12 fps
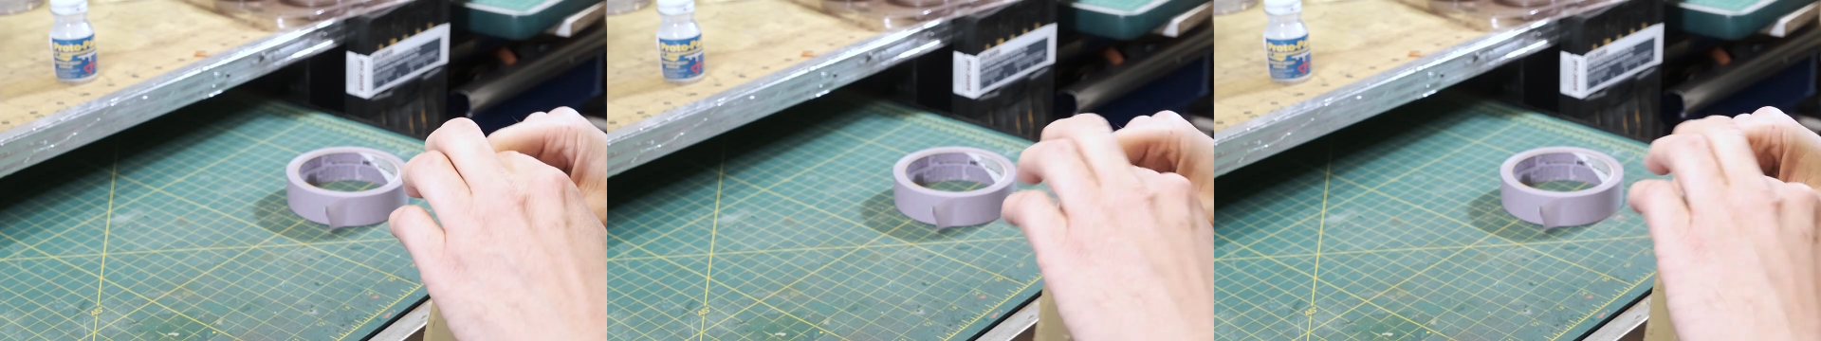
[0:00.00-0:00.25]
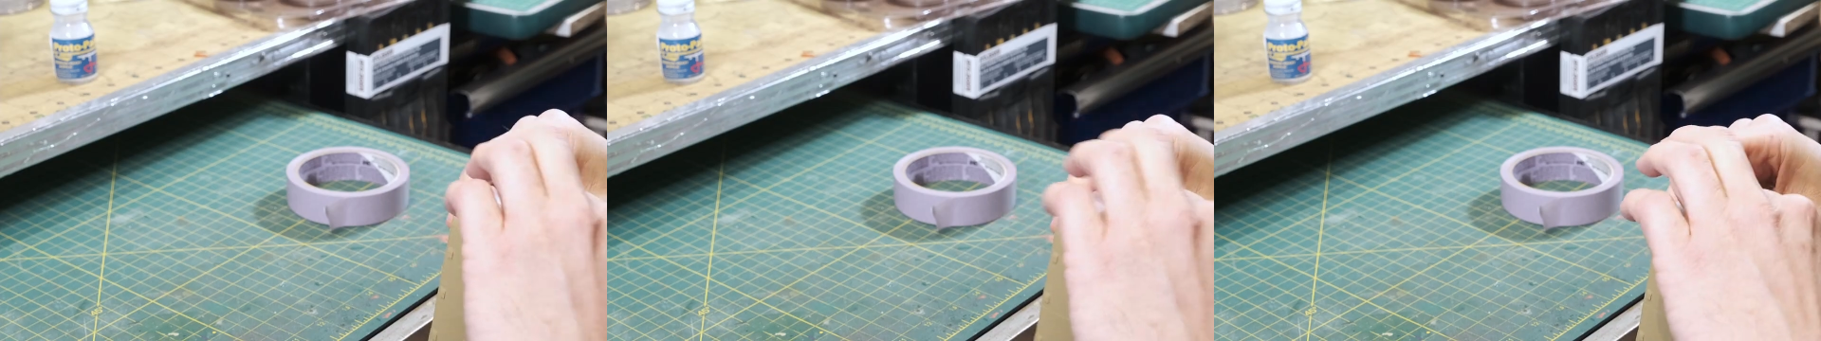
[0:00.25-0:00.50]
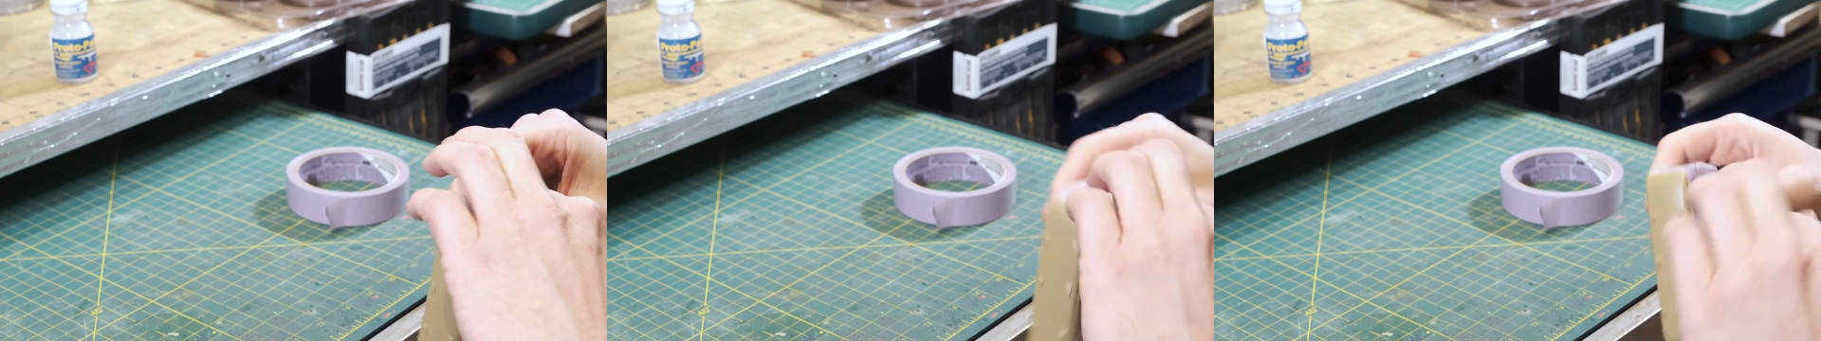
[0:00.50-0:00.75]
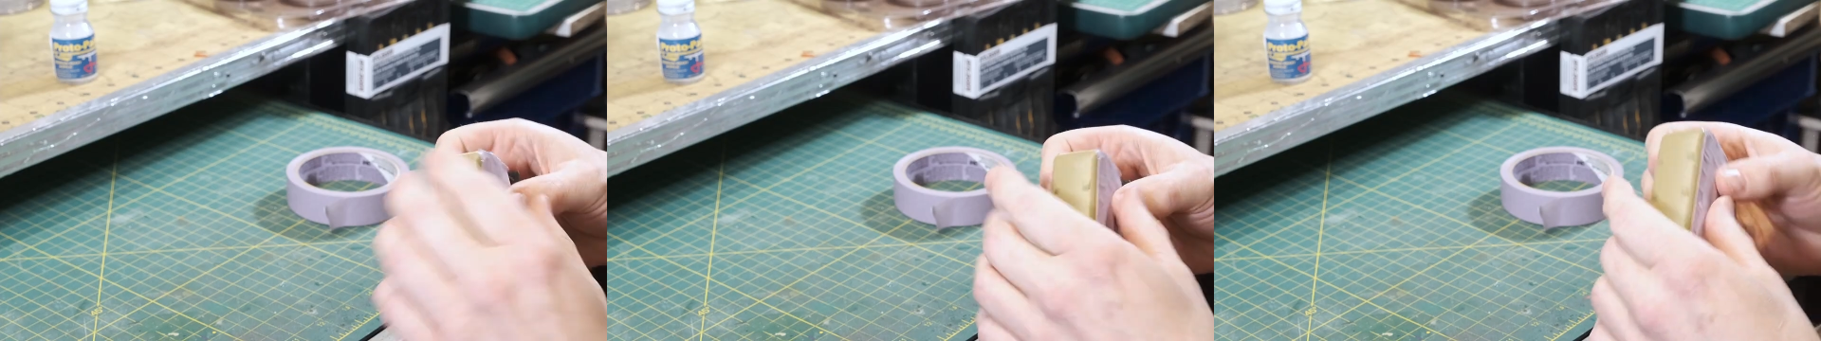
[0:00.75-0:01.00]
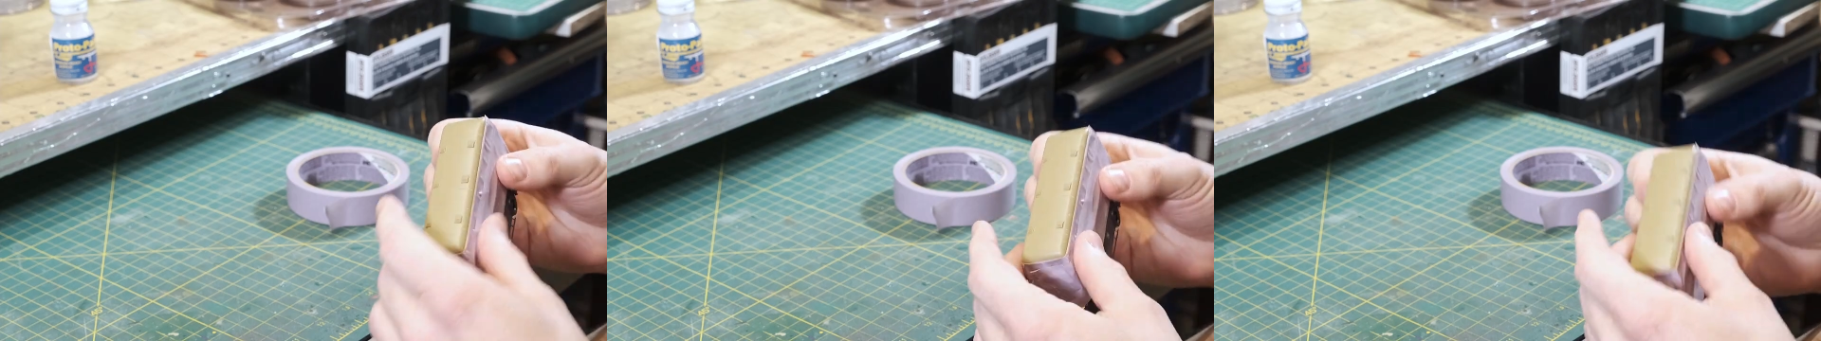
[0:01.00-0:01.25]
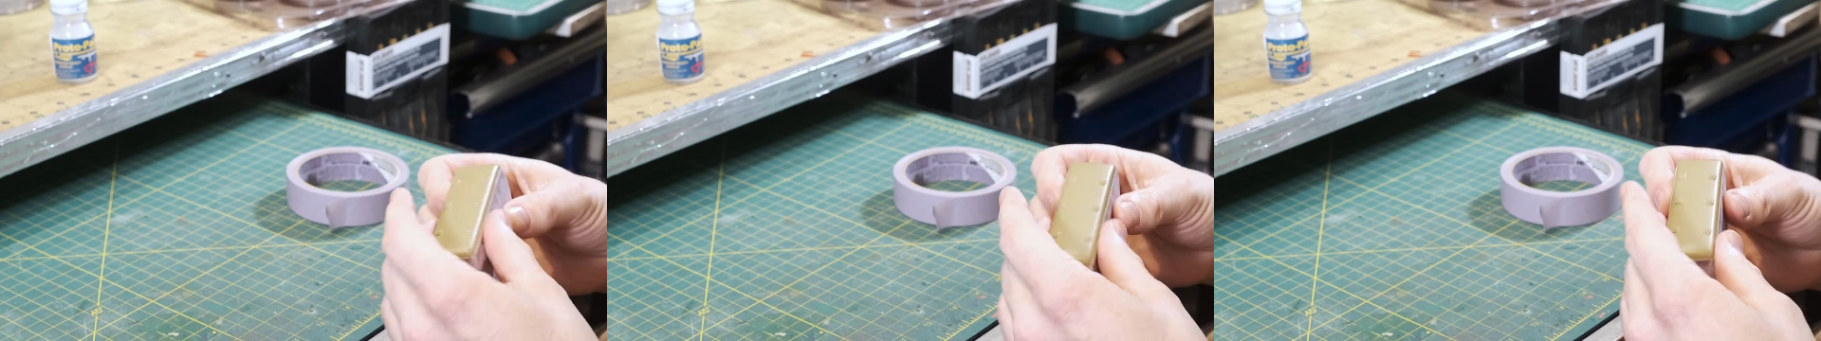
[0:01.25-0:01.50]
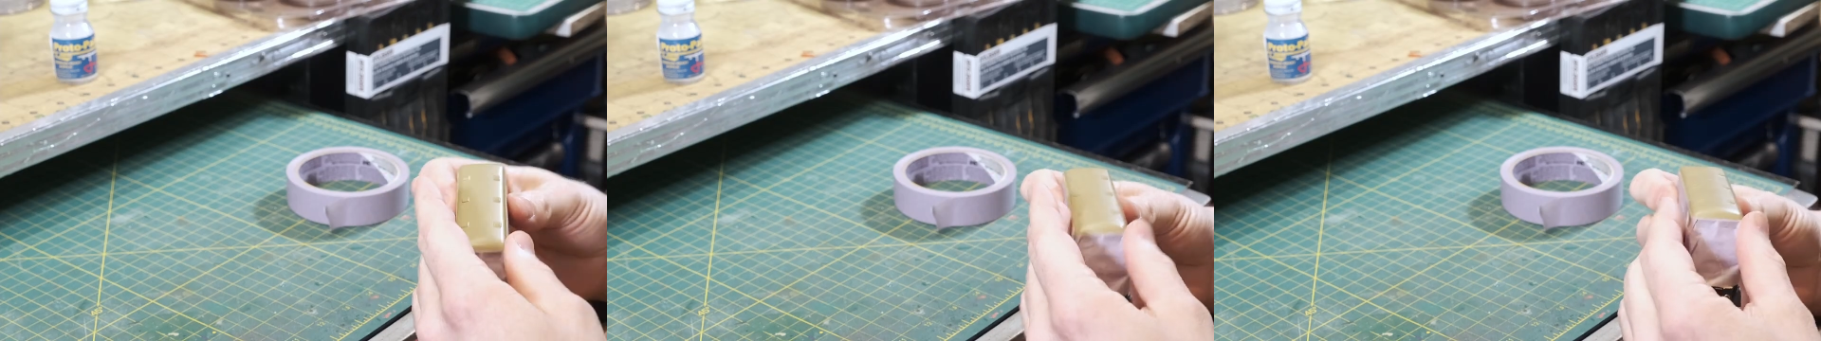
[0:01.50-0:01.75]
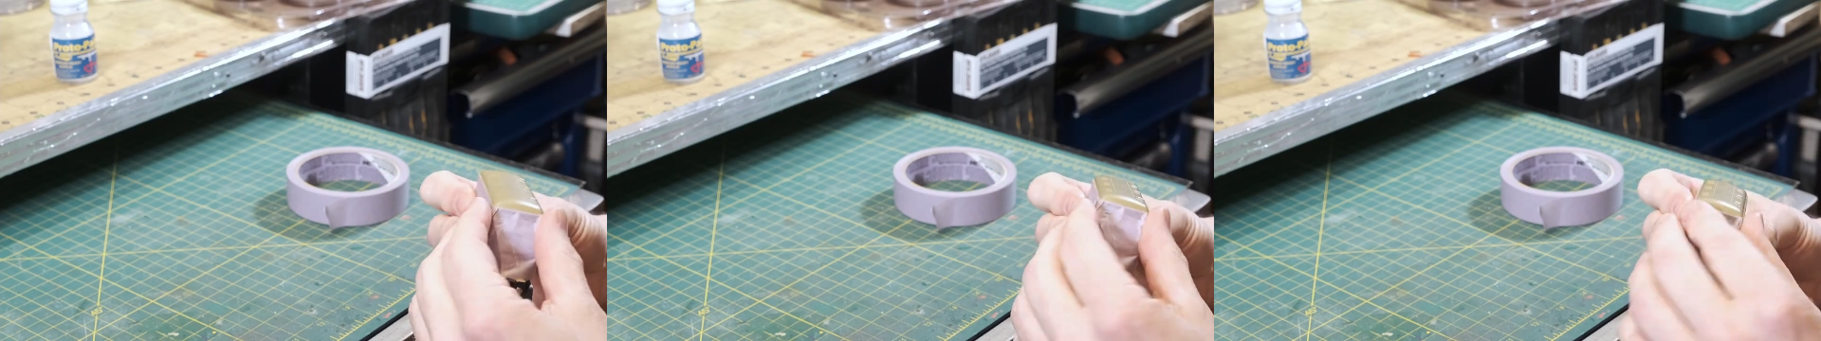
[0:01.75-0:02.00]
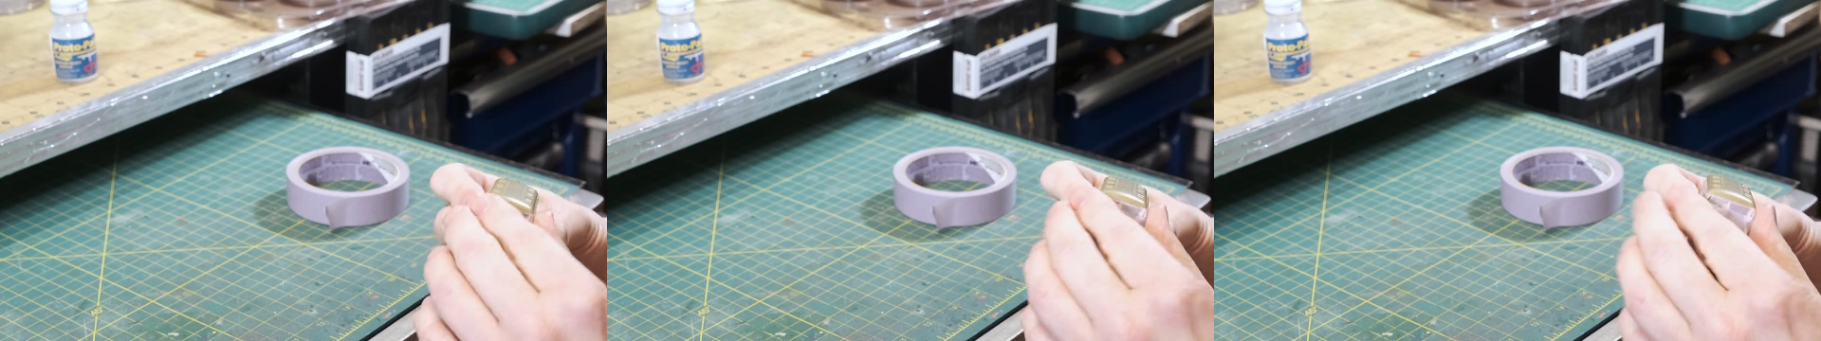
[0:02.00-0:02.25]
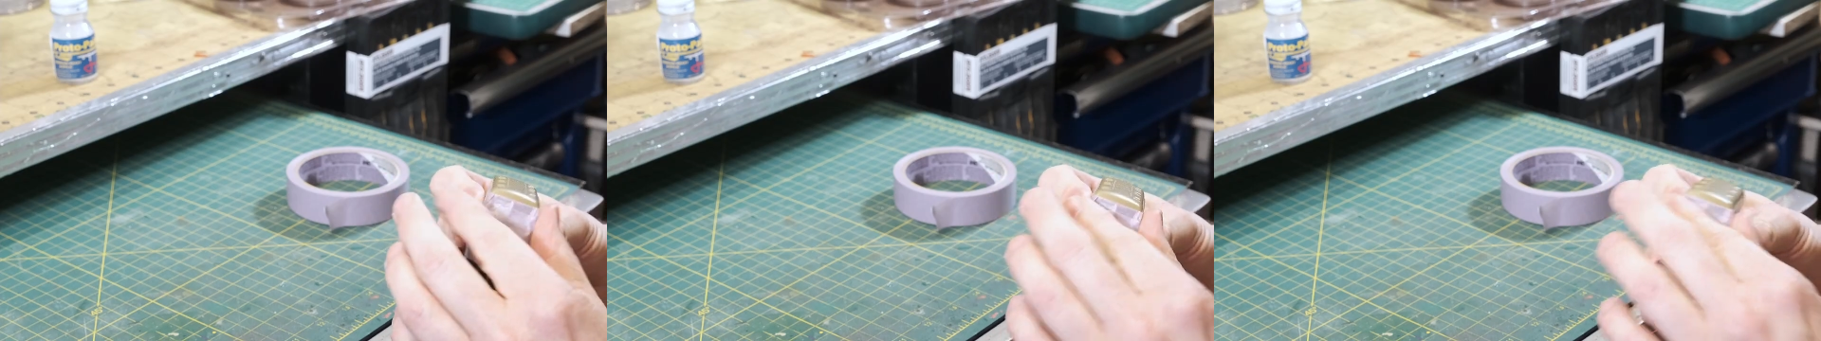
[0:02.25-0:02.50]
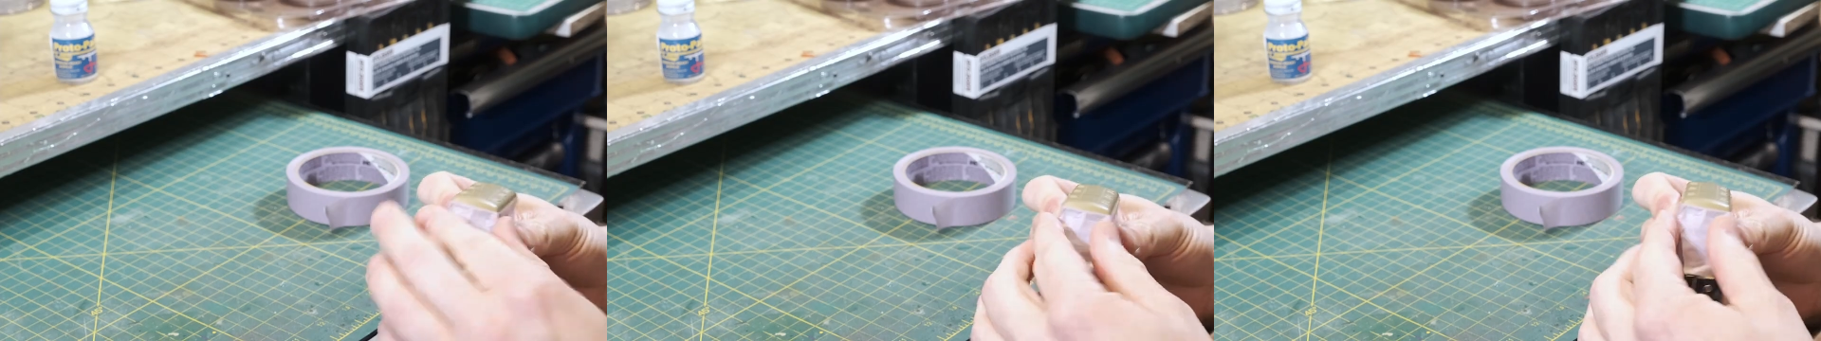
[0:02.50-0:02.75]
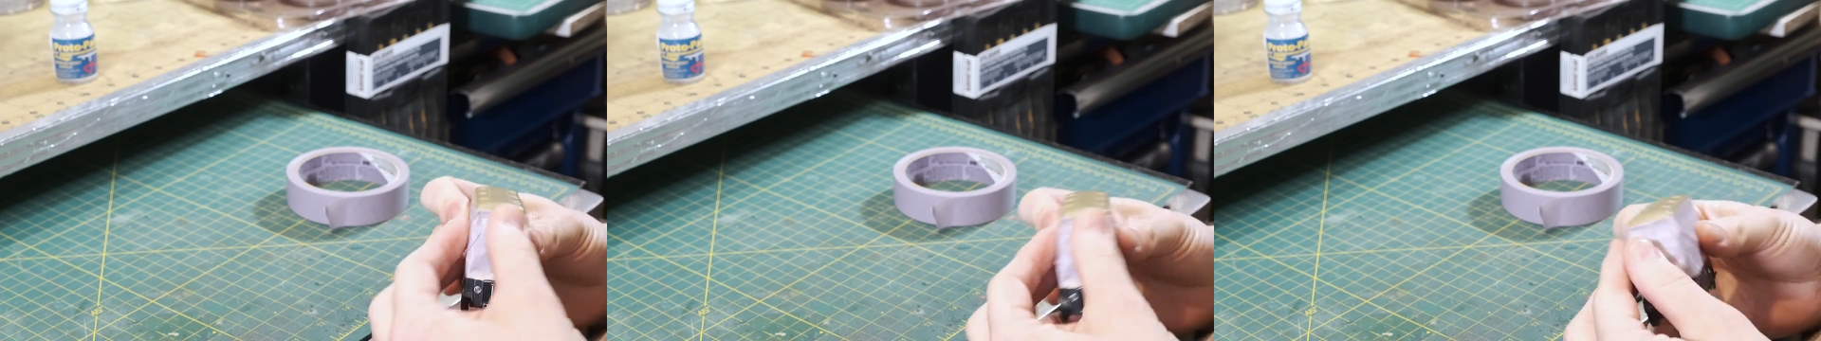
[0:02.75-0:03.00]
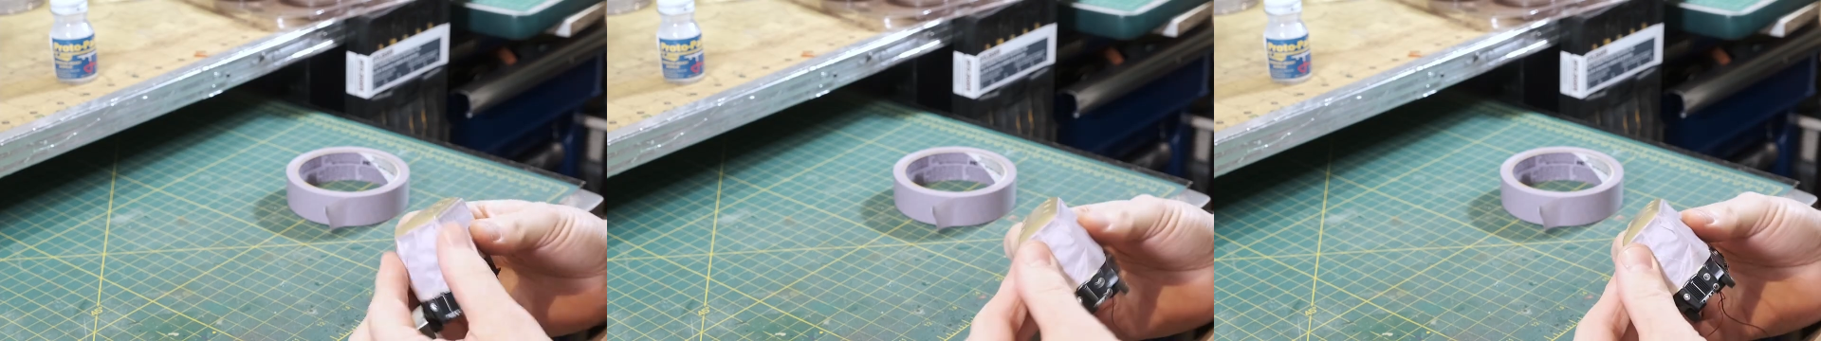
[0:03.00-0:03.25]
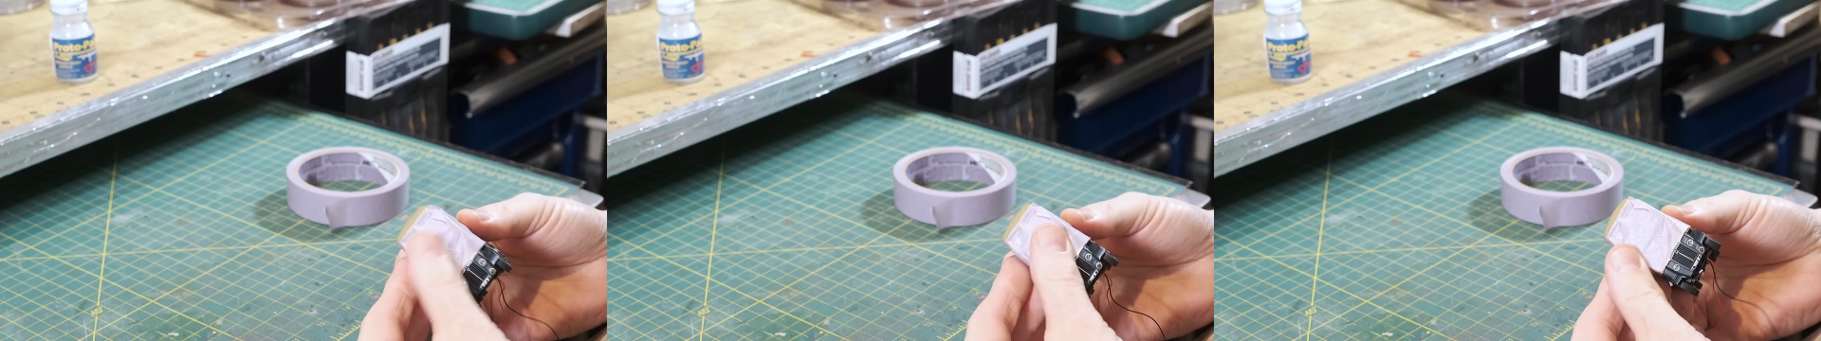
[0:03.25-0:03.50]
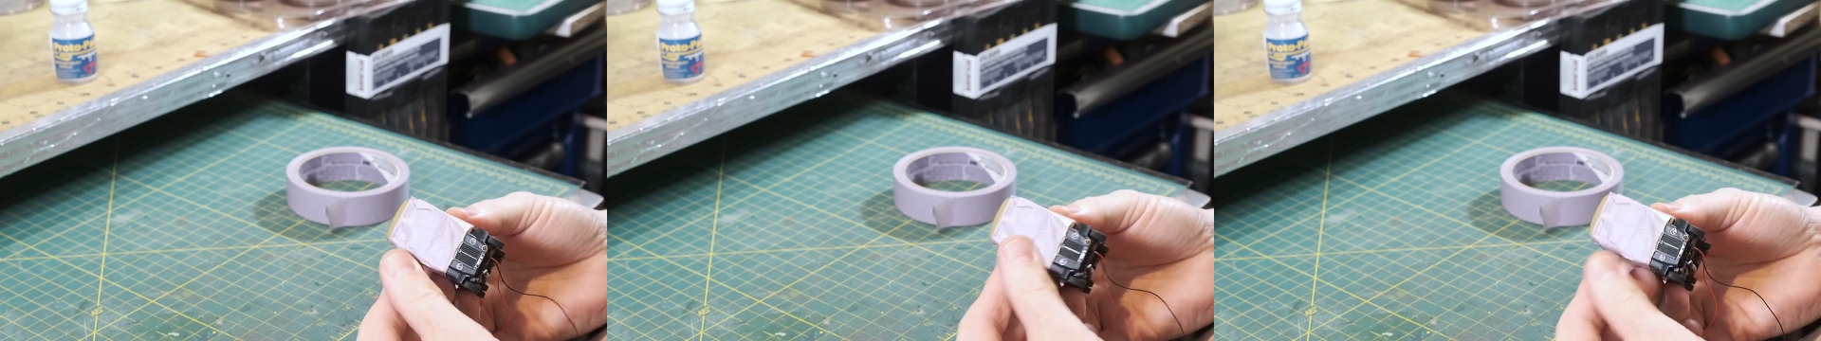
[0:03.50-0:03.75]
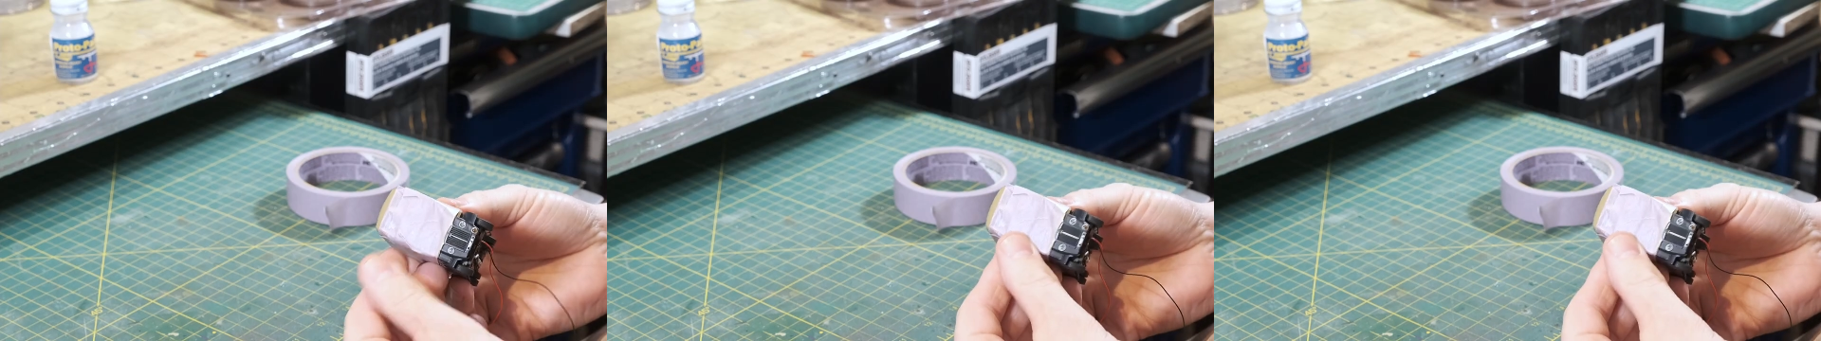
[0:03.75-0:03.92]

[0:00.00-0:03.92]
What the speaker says: No face is visible, so there are no lips to read.